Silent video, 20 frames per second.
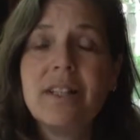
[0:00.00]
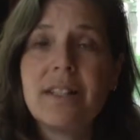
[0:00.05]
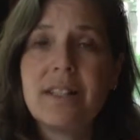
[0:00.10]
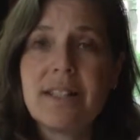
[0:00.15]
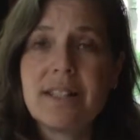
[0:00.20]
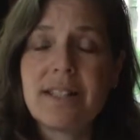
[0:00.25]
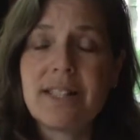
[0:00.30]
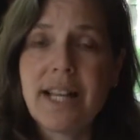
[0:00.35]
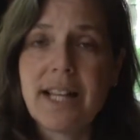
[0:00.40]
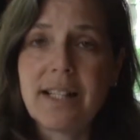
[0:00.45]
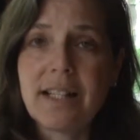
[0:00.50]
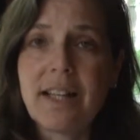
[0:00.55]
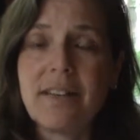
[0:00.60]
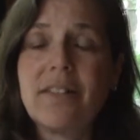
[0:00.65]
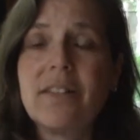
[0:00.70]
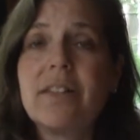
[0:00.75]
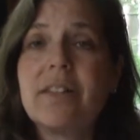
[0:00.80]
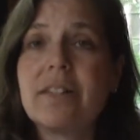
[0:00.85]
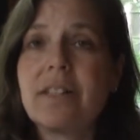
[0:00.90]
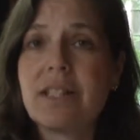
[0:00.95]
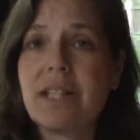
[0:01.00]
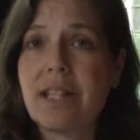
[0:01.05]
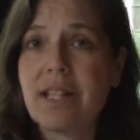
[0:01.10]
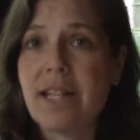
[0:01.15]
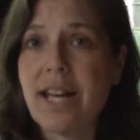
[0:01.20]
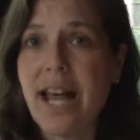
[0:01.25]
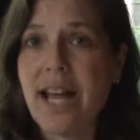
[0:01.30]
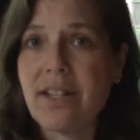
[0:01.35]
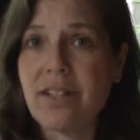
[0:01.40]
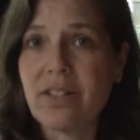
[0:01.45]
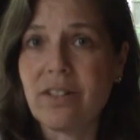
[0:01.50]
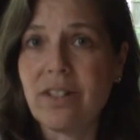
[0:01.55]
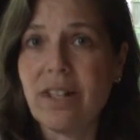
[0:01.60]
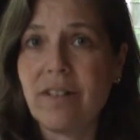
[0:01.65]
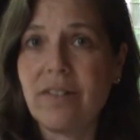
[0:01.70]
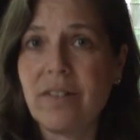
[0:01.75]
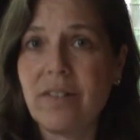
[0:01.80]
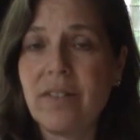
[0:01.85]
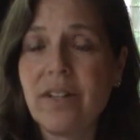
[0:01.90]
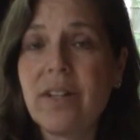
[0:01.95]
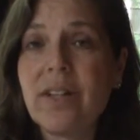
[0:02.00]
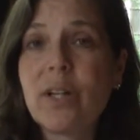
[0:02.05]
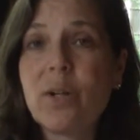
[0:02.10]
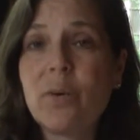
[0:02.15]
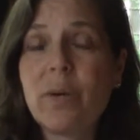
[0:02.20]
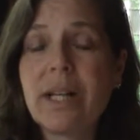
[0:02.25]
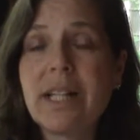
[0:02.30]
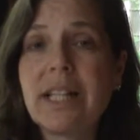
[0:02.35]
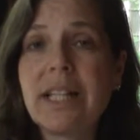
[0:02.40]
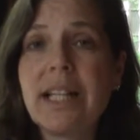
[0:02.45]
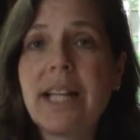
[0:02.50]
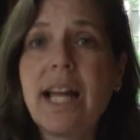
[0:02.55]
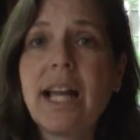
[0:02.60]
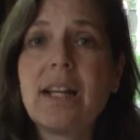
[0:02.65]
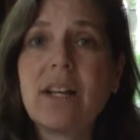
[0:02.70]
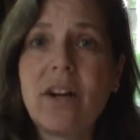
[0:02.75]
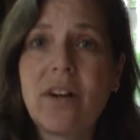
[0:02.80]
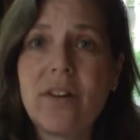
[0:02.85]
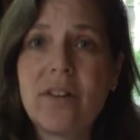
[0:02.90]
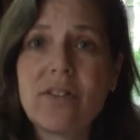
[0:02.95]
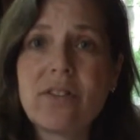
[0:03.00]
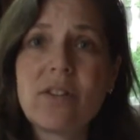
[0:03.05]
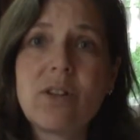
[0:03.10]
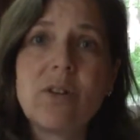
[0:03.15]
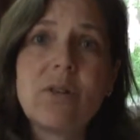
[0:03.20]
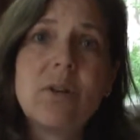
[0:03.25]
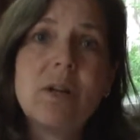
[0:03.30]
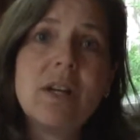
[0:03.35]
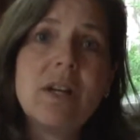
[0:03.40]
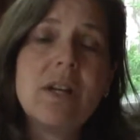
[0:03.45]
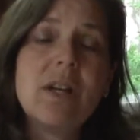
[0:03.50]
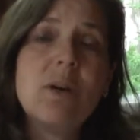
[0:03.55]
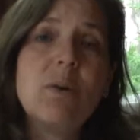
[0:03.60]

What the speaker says: to the state level to the national level very quickly, and also